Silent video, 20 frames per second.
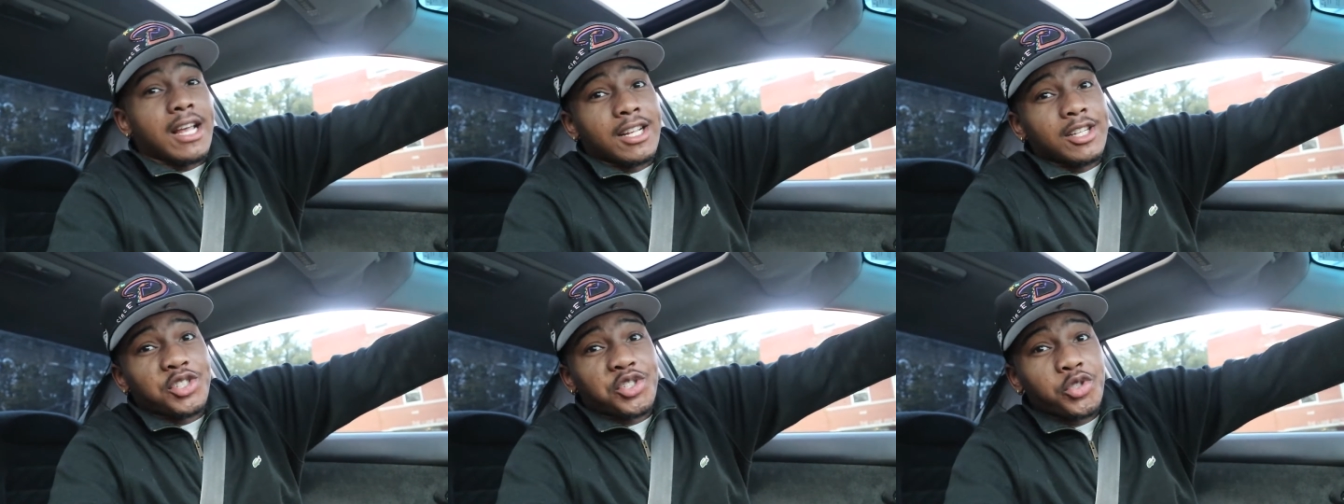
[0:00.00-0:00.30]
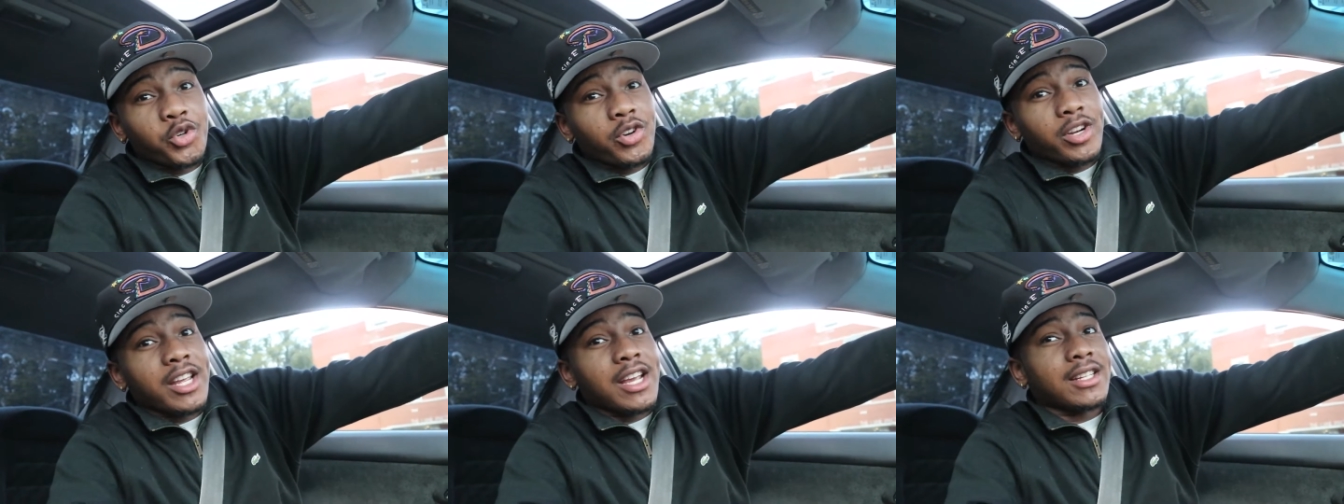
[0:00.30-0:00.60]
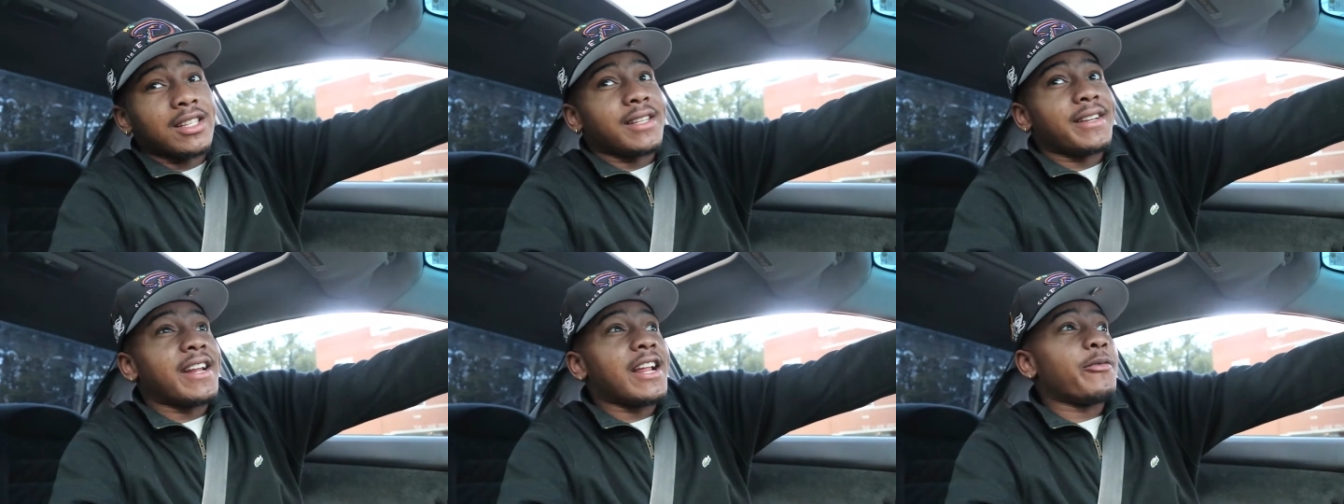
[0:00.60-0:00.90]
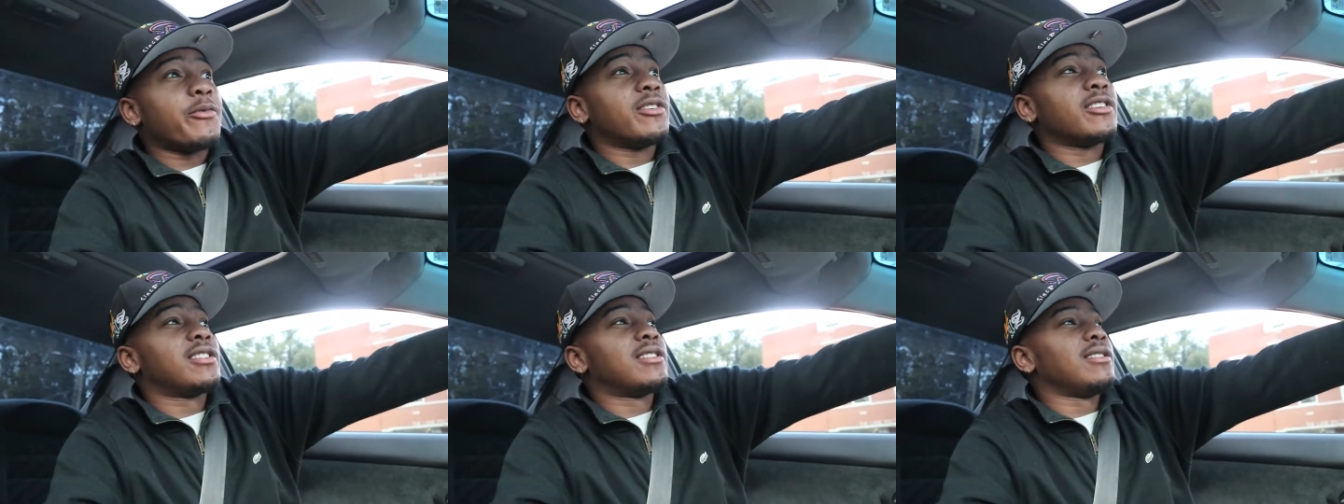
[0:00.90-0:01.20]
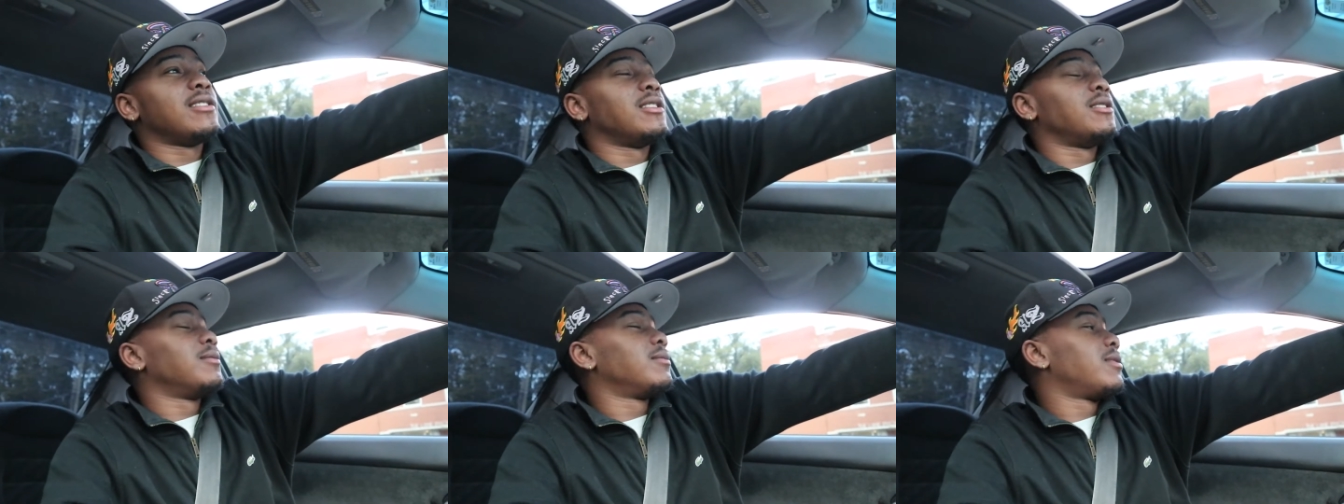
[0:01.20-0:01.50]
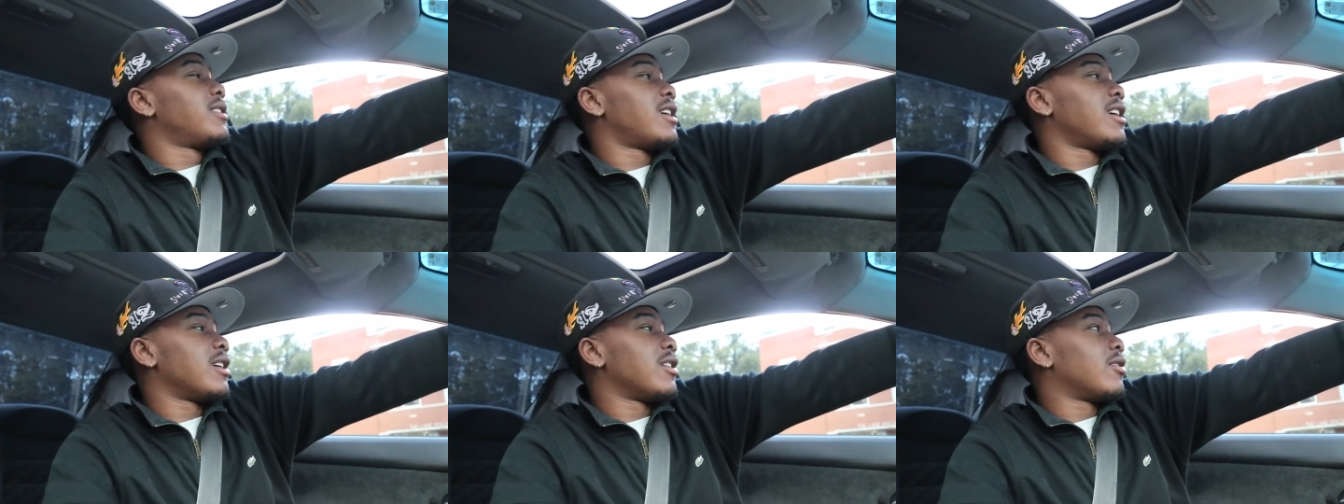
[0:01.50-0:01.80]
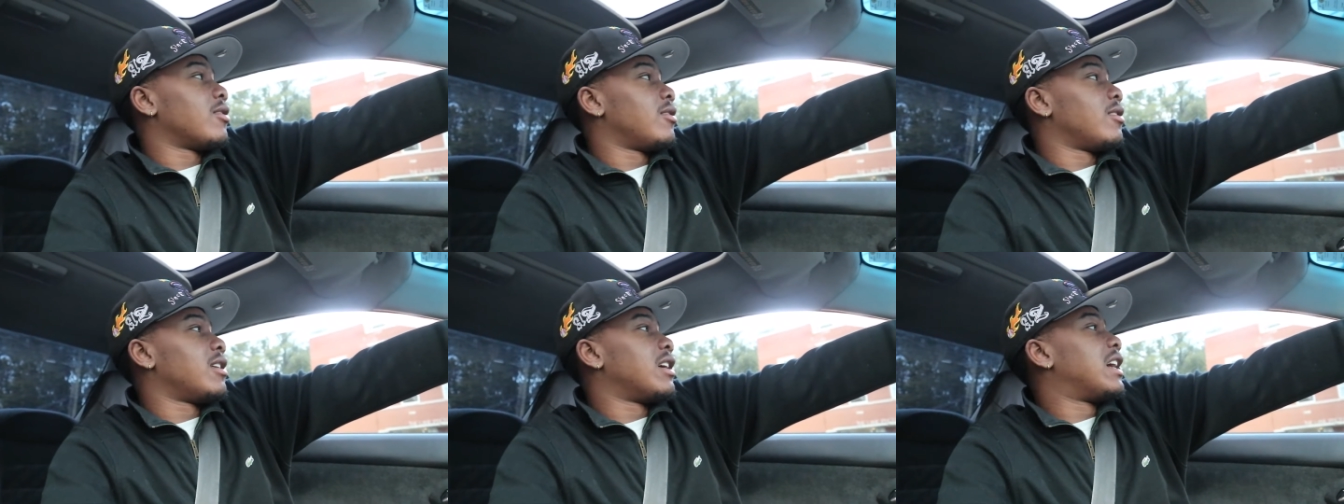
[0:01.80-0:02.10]
Shortly after that, I went to sleep. I
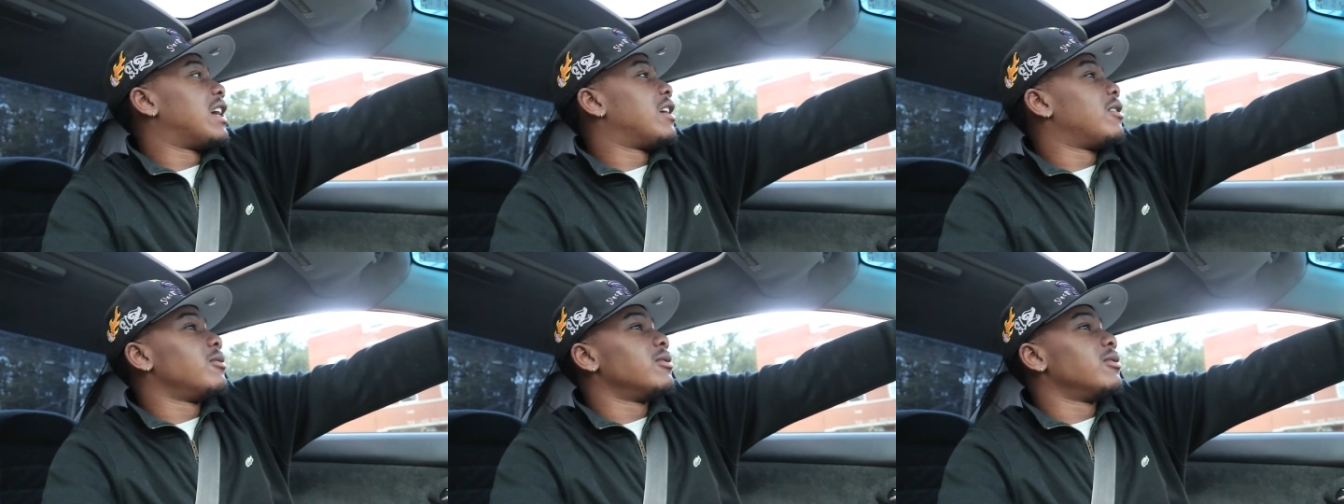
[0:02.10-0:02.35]
ain't gonna lie,